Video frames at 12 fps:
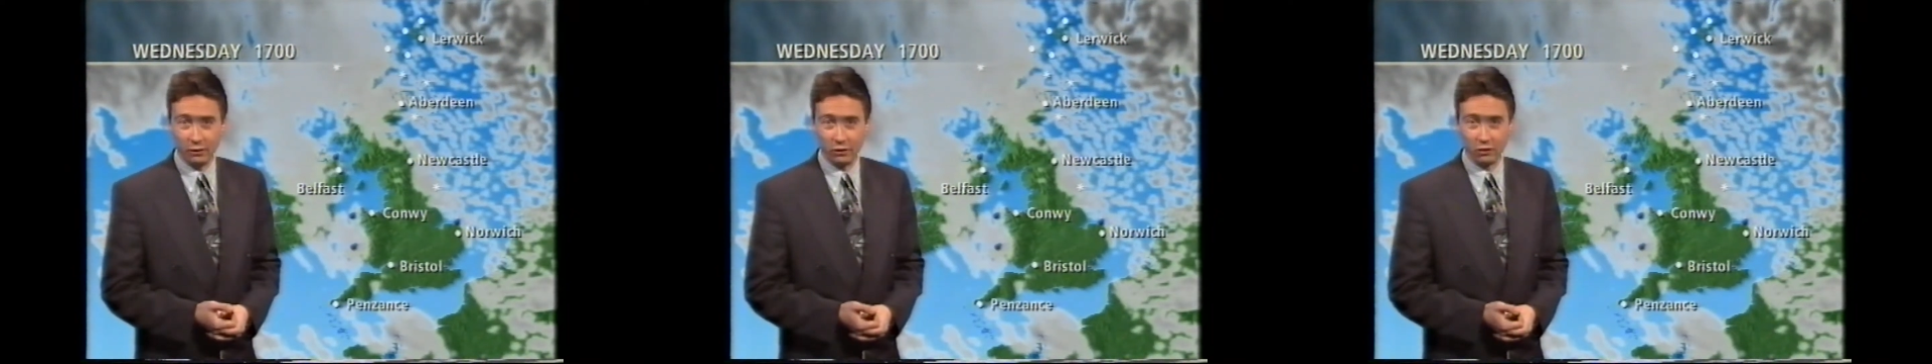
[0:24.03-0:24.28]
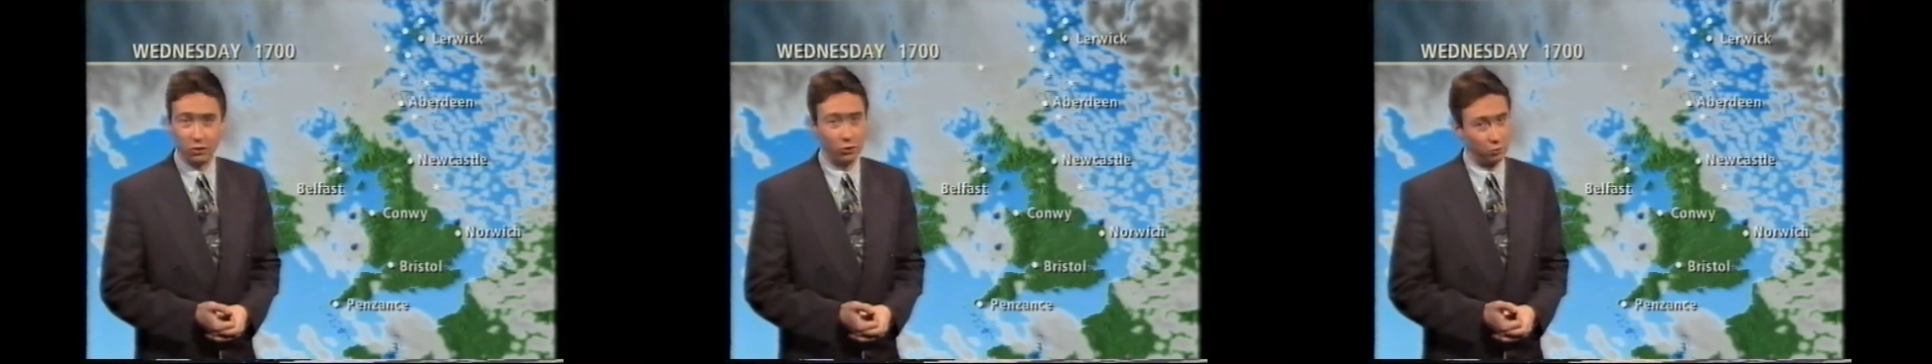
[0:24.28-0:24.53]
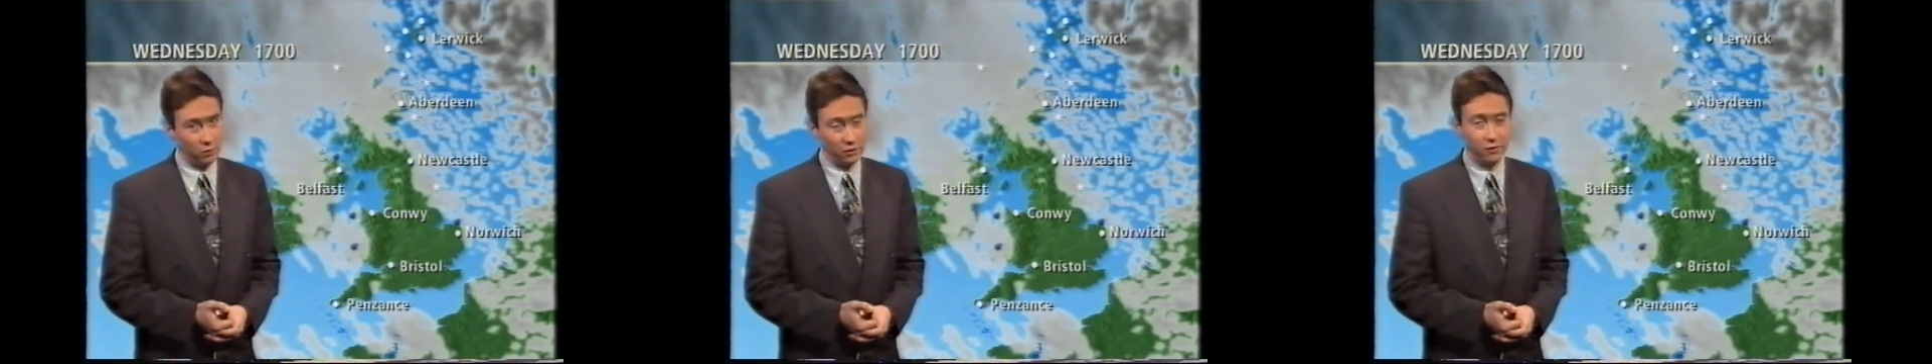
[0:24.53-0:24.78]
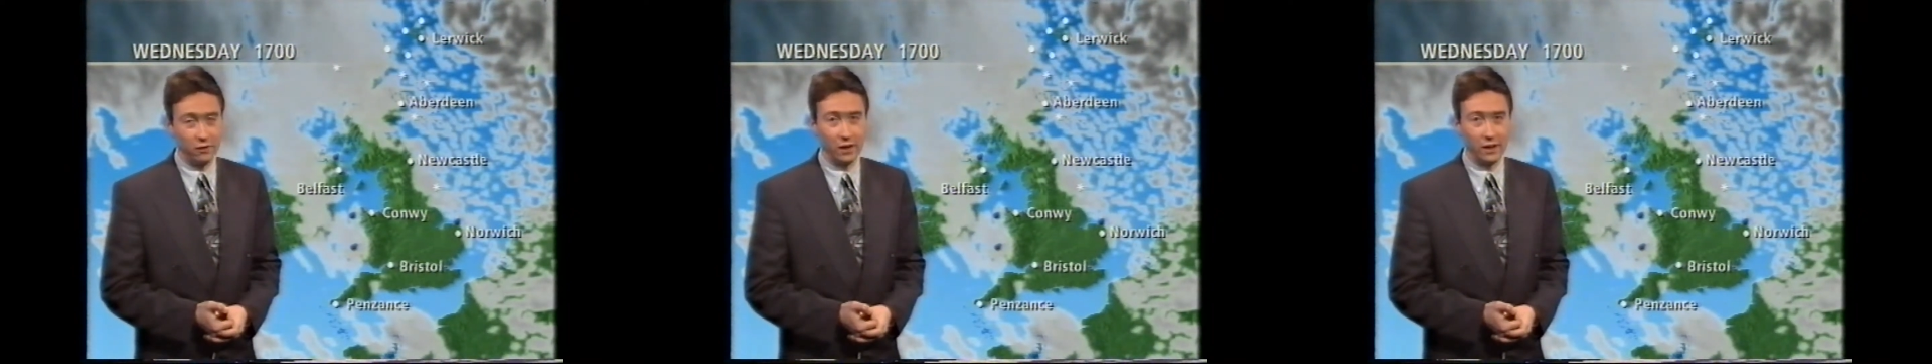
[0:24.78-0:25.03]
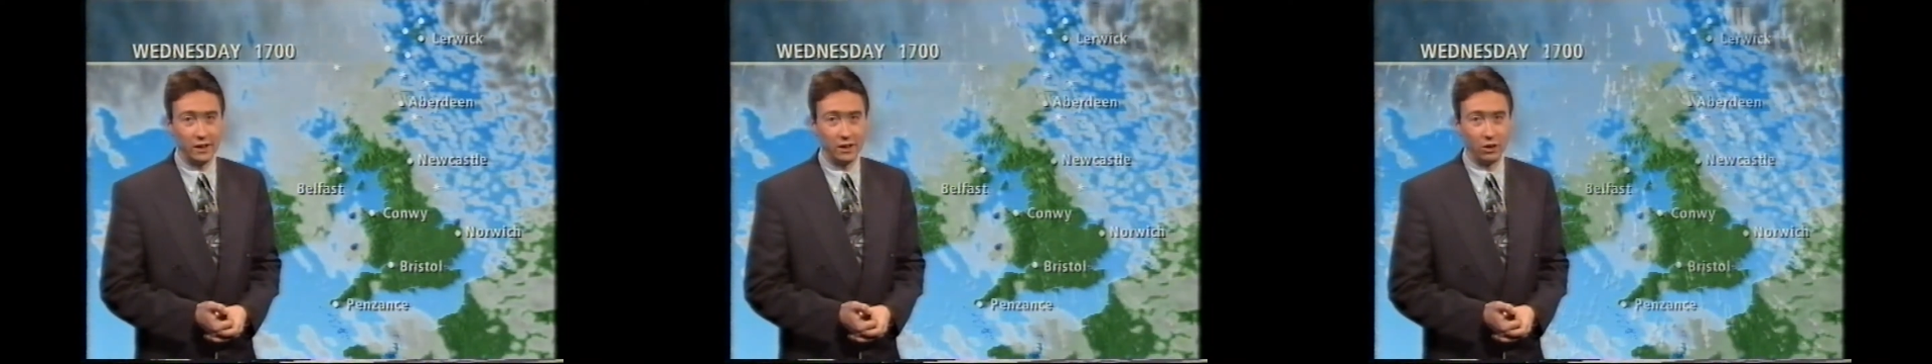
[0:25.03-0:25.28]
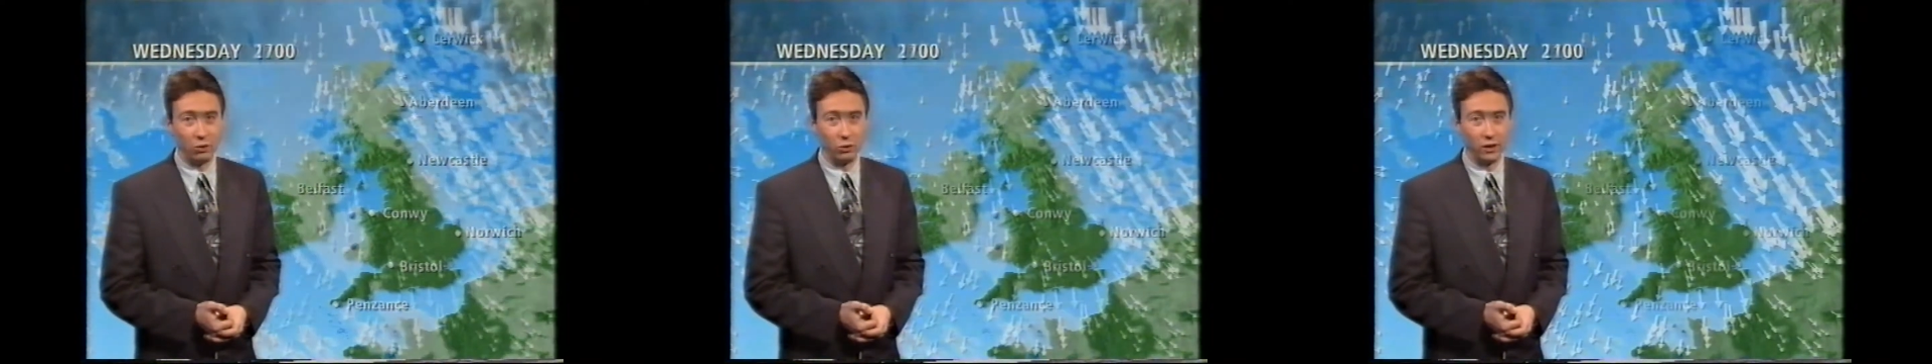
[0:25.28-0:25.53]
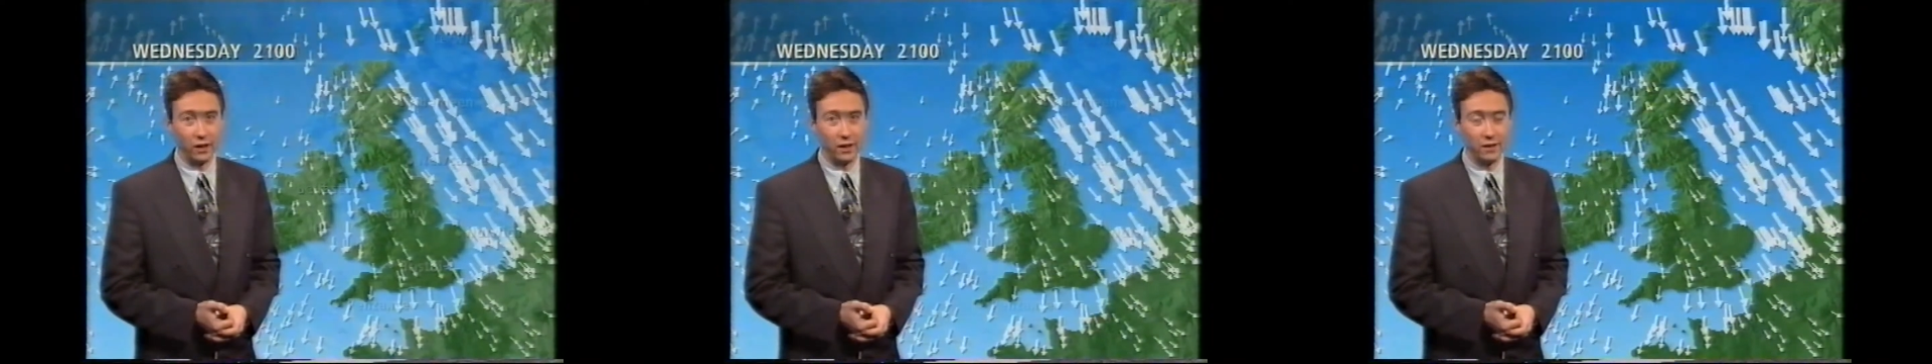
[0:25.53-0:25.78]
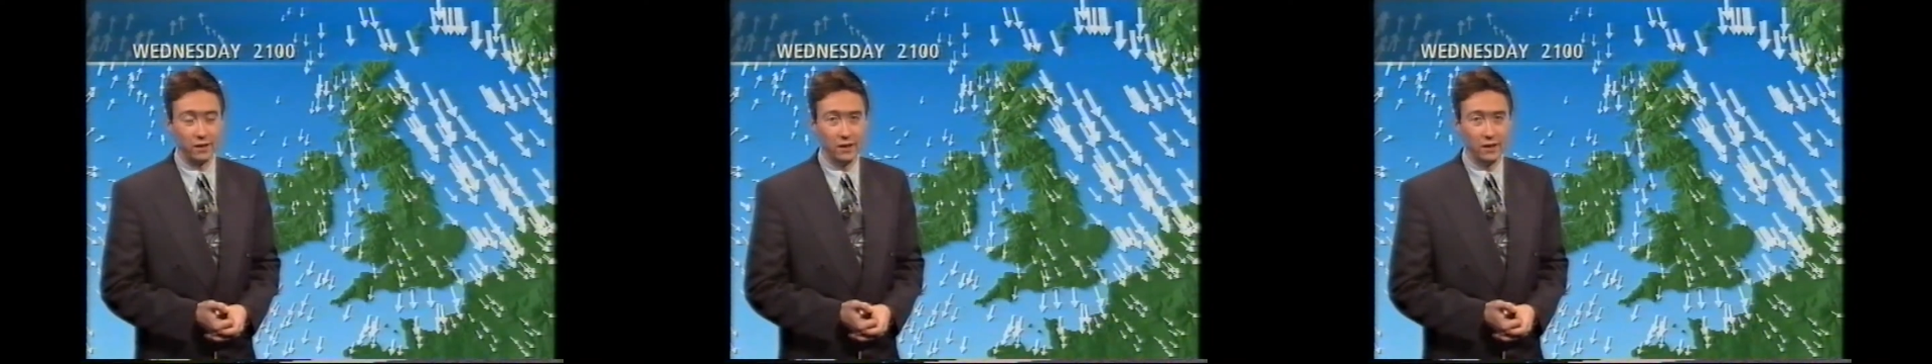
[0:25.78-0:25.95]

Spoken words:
which of course means a fairly cold night.